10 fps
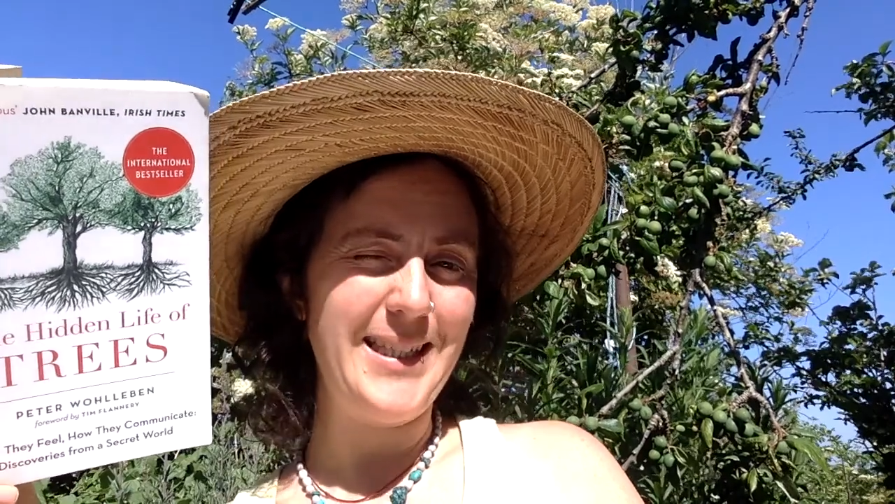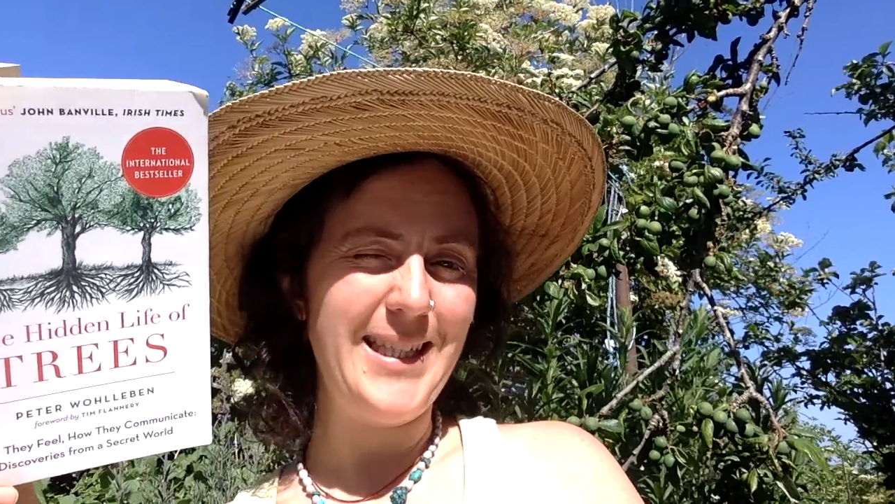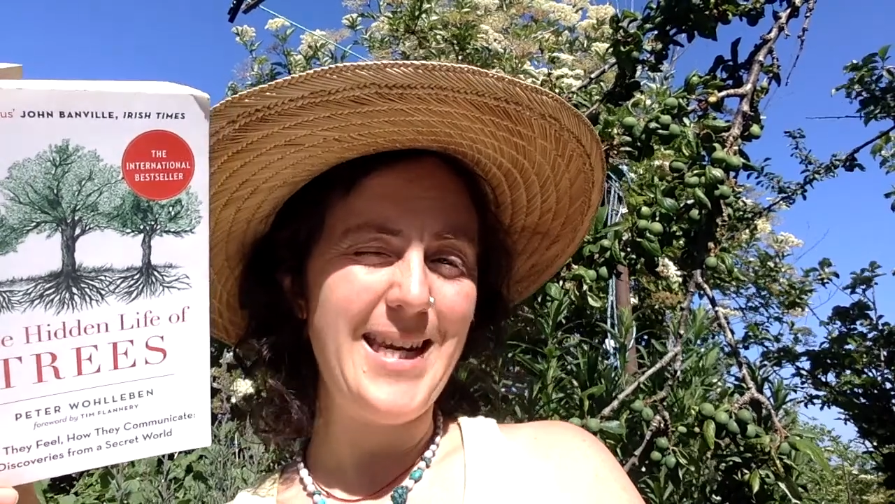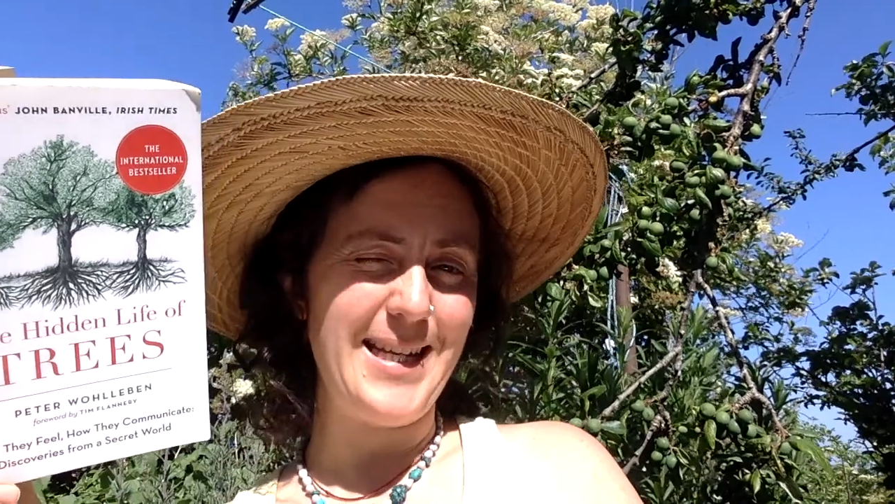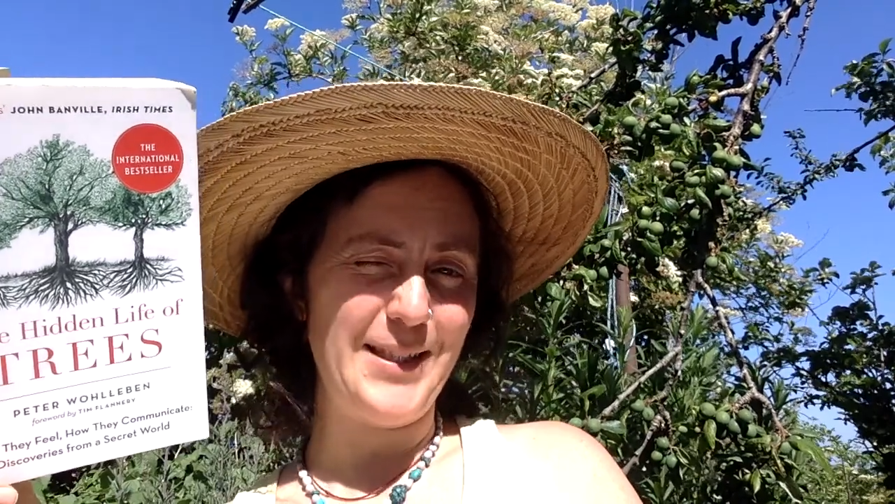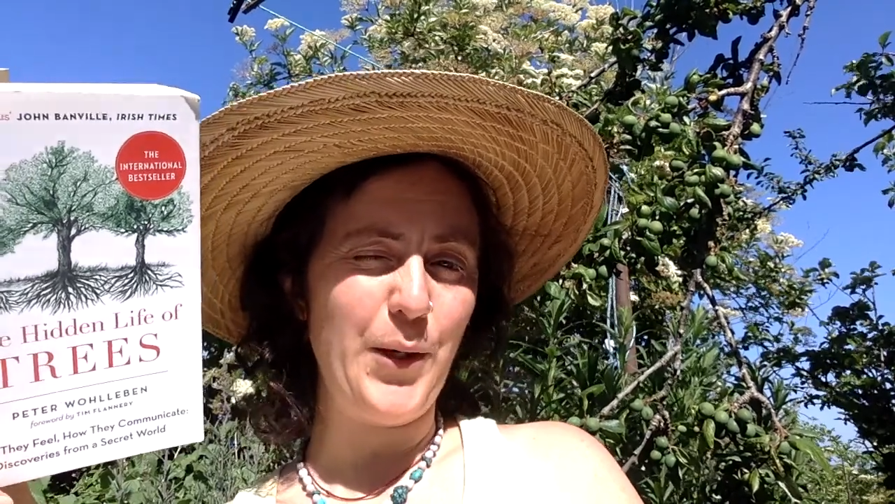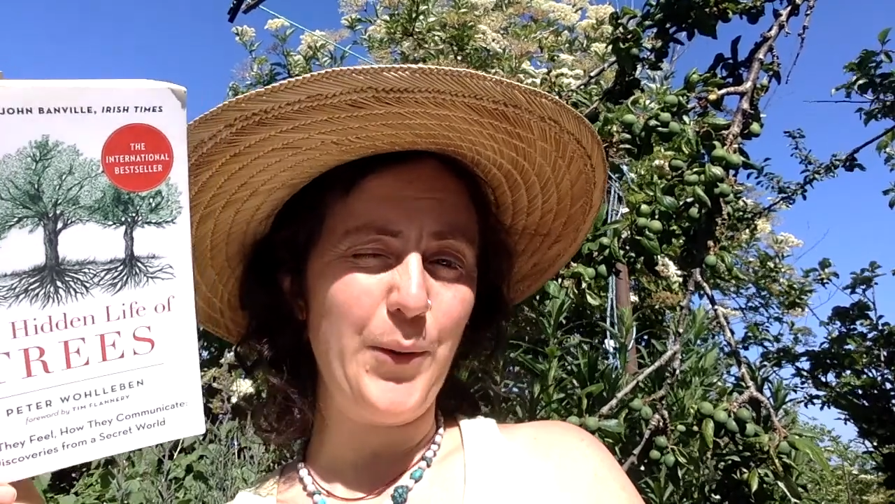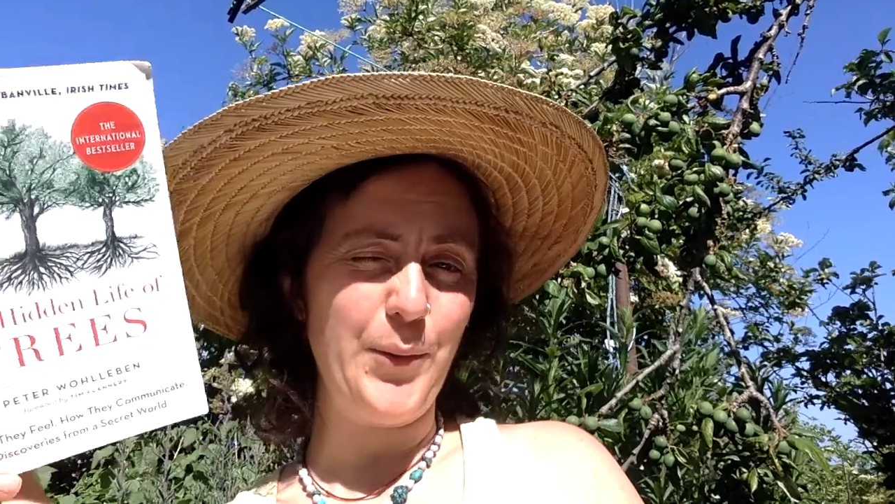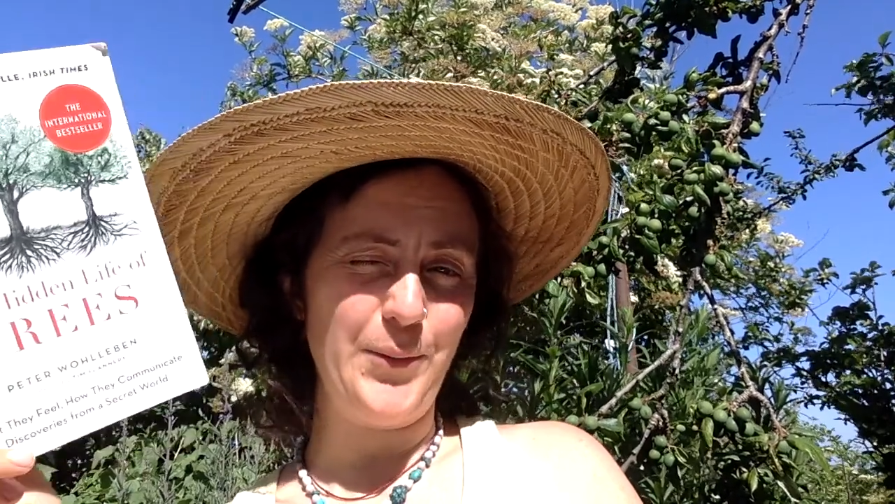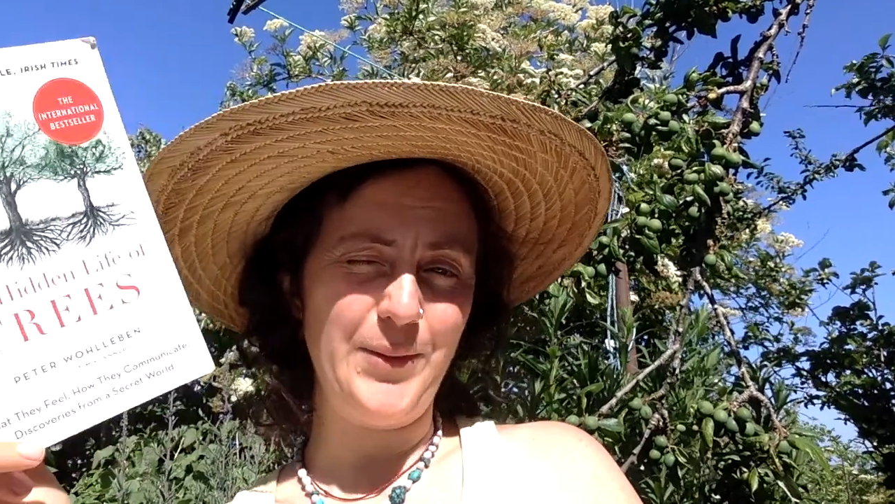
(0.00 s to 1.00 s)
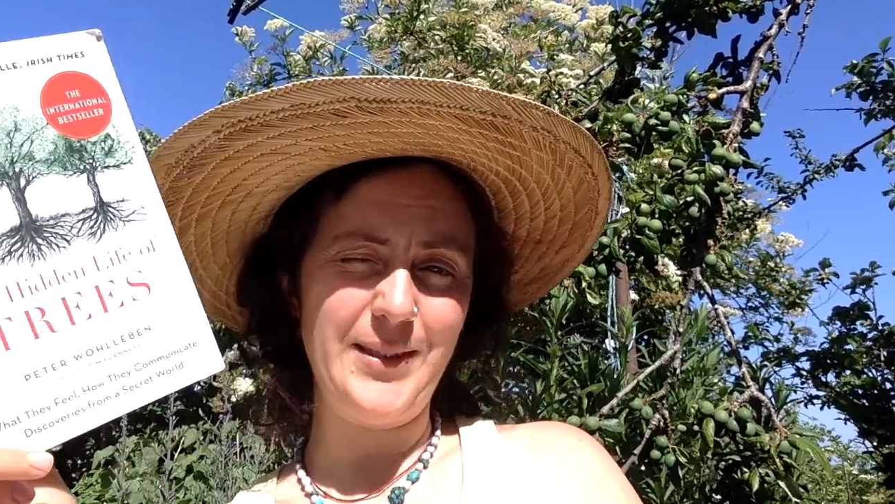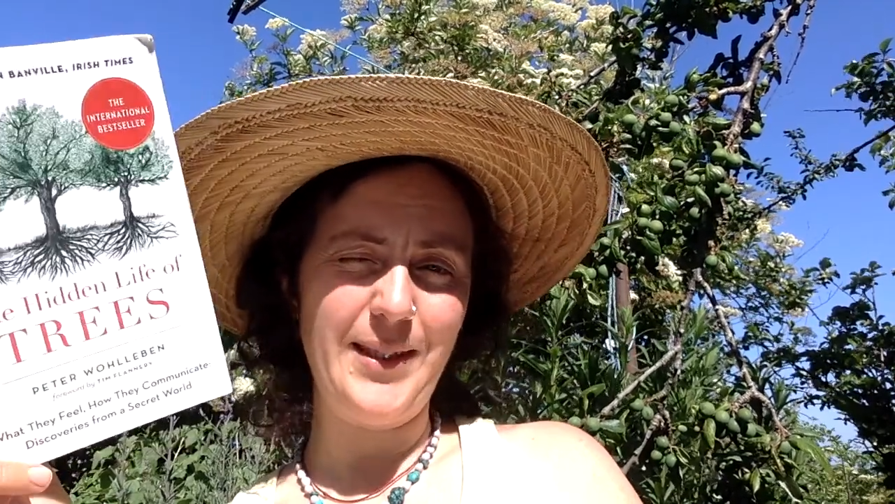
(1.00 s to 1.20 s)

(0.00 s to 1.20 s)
years old.